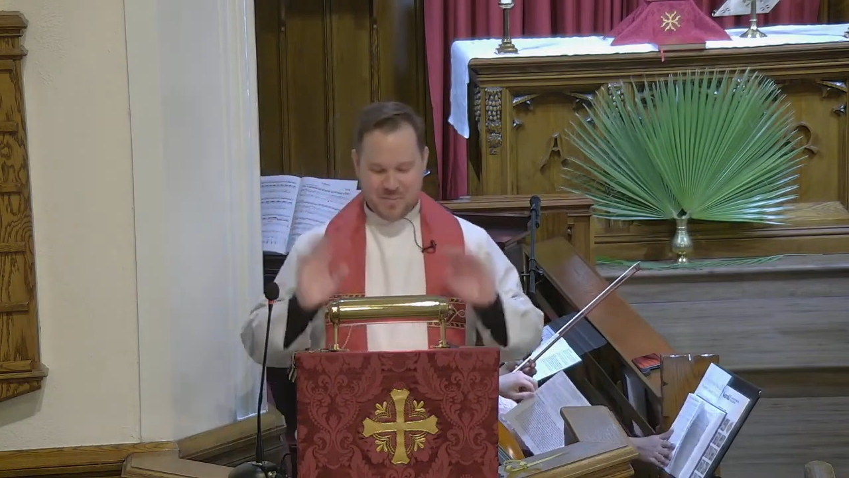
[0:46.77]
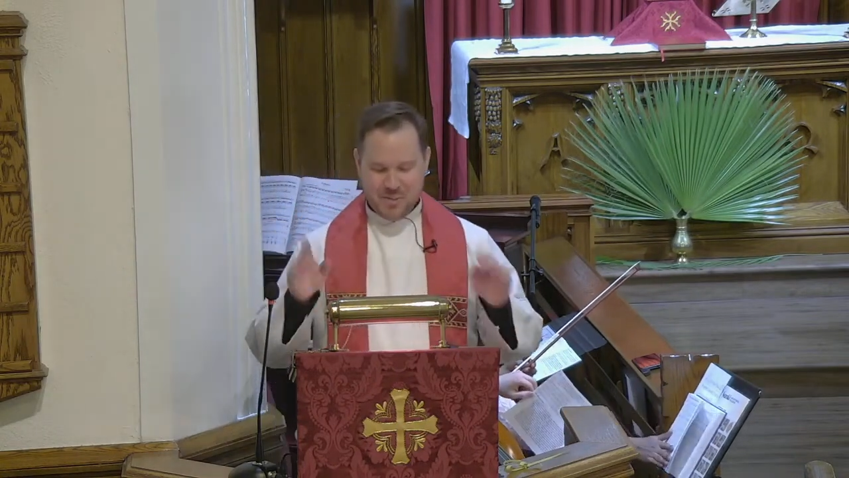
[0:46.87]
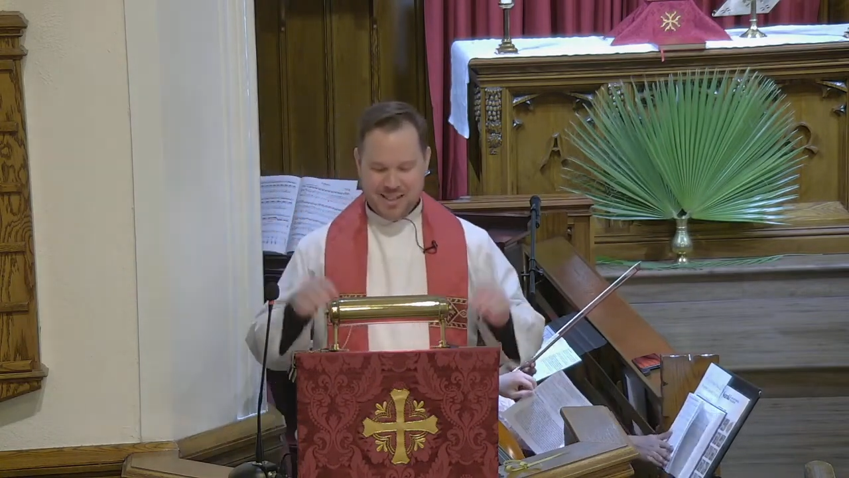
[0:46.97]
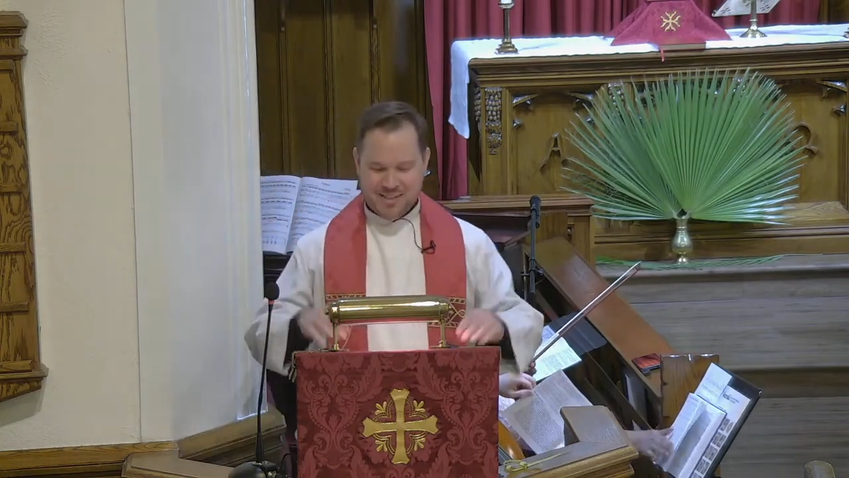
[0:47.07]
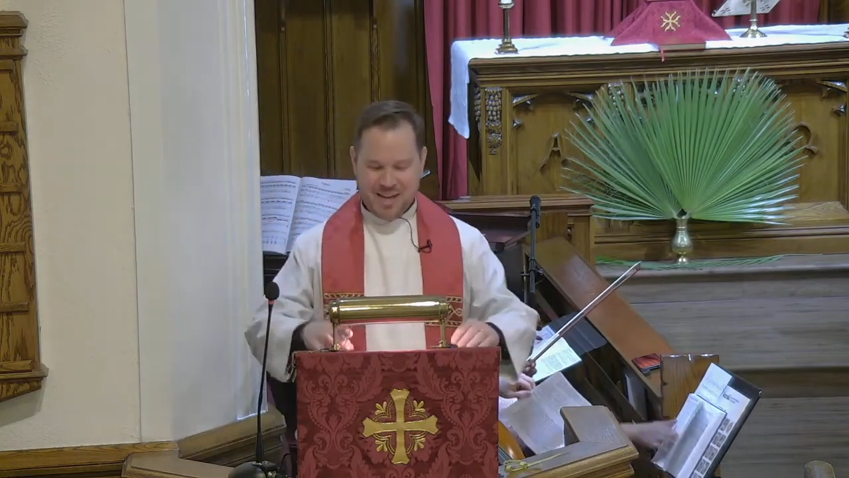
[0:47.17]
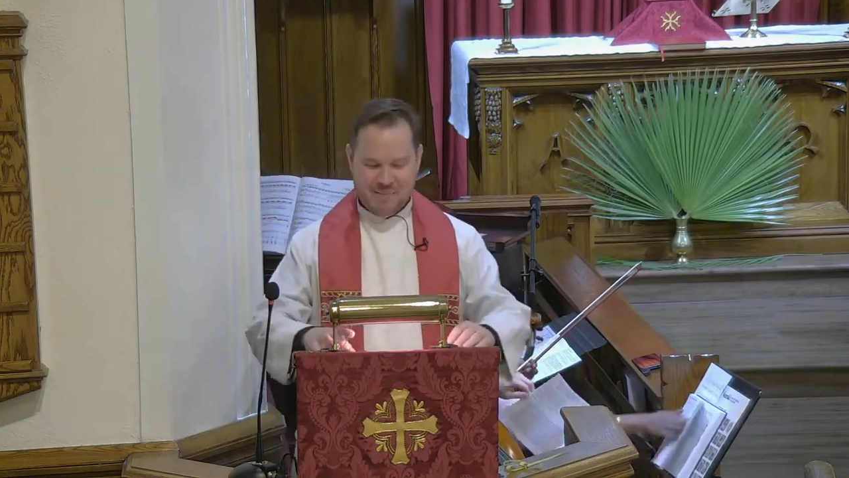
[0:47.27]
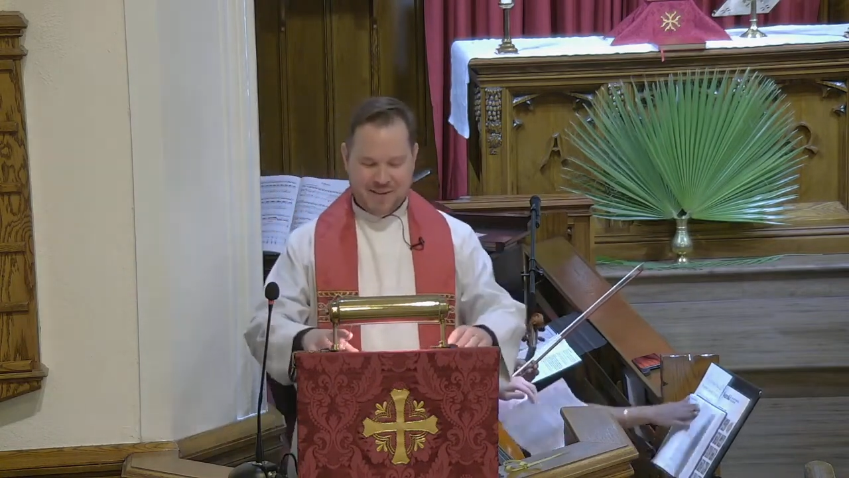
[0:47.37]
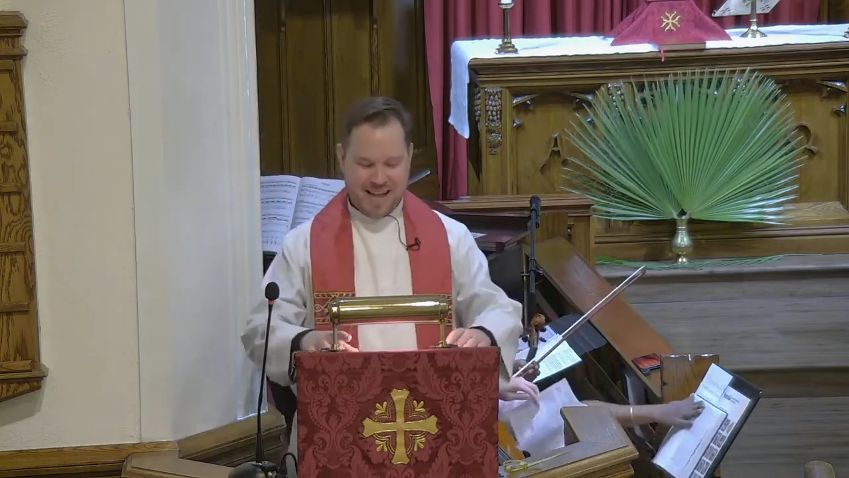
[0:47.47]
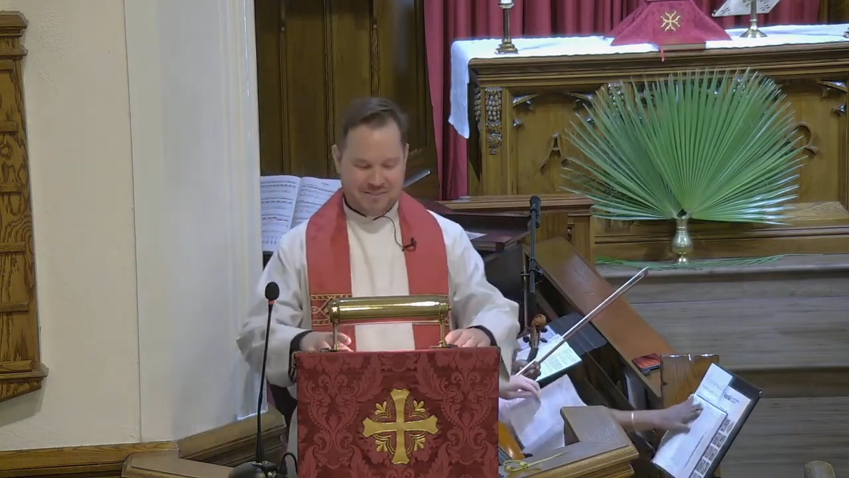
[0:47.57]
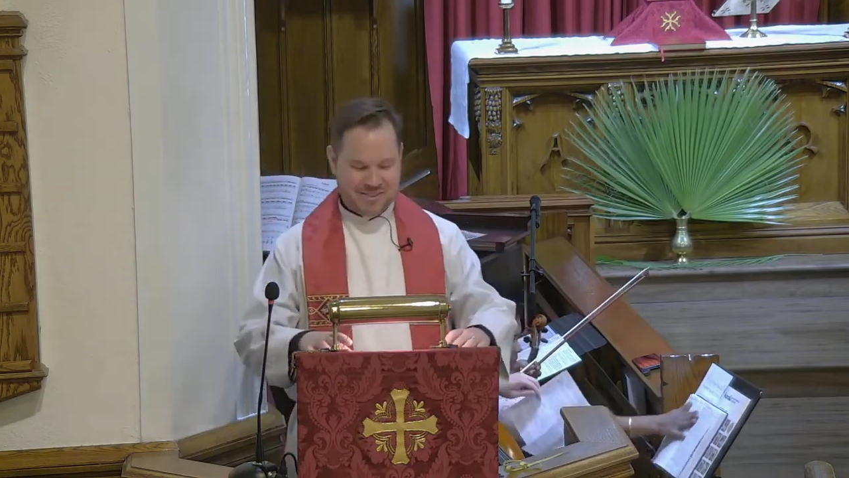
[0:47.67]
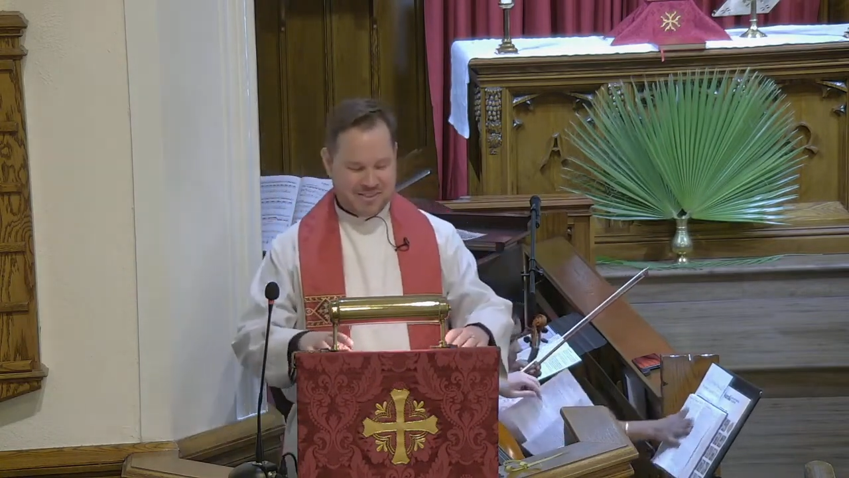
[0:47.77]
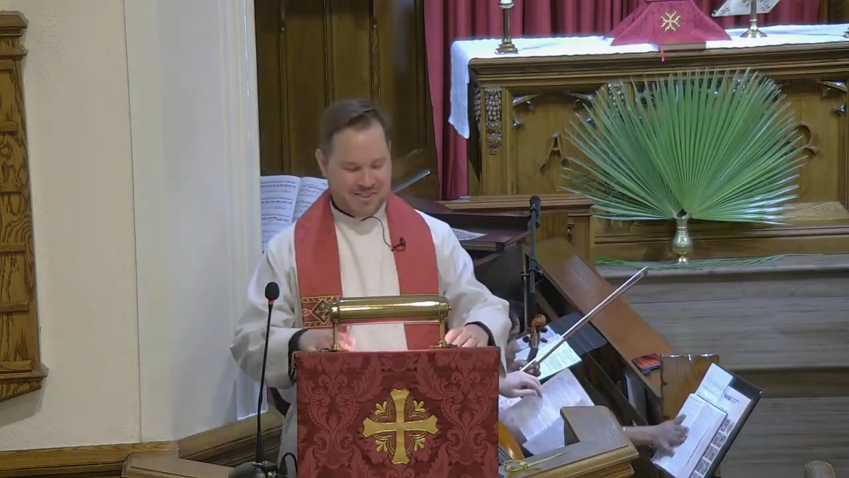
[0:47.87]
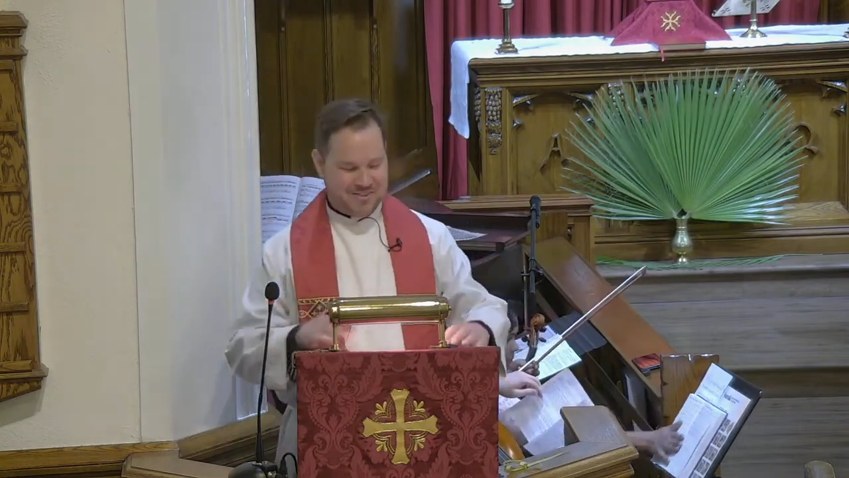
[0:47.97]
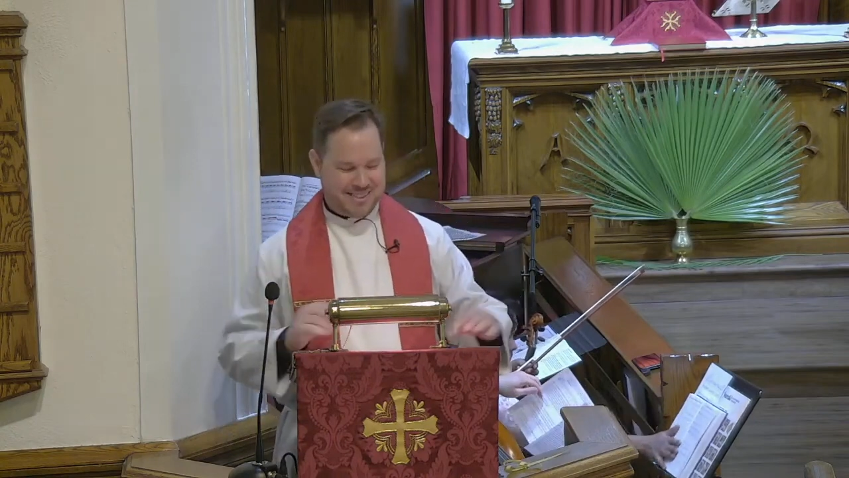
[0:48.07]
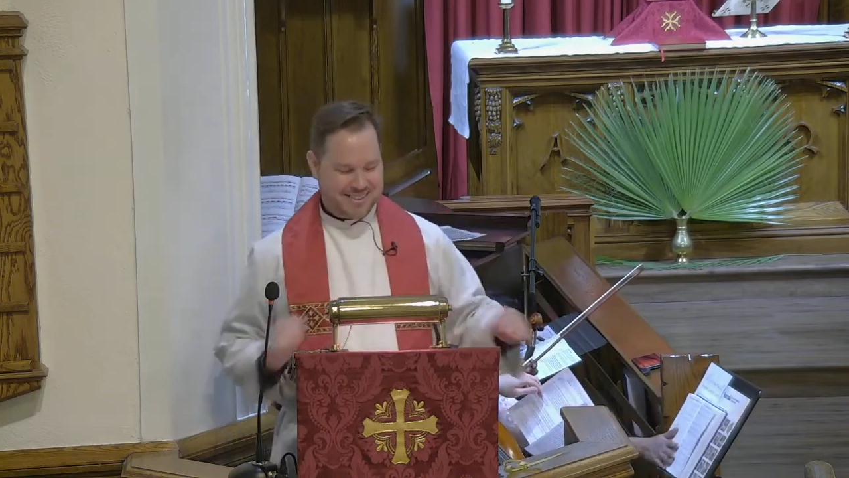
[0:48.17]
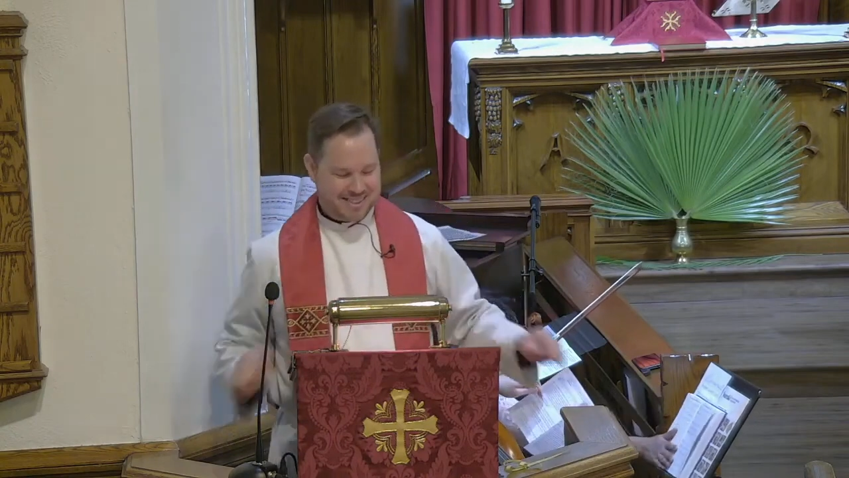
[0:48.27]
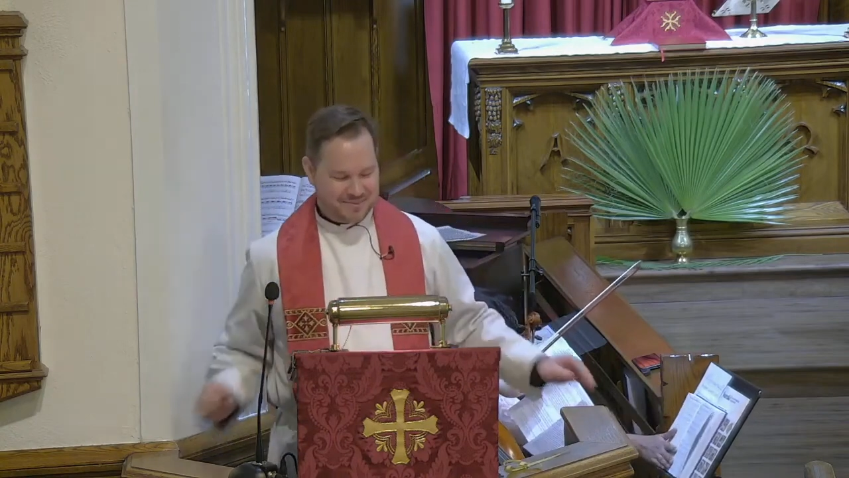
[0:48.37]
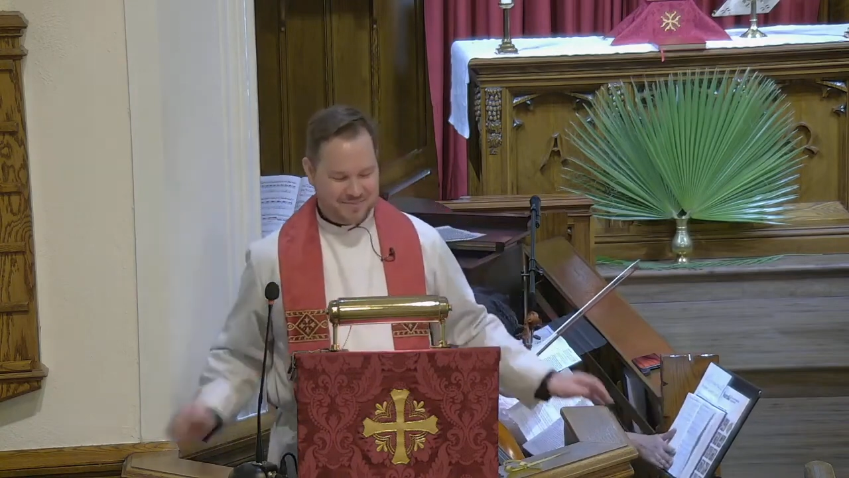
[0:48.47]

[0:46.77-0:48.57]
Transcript: We can talk about it after the service.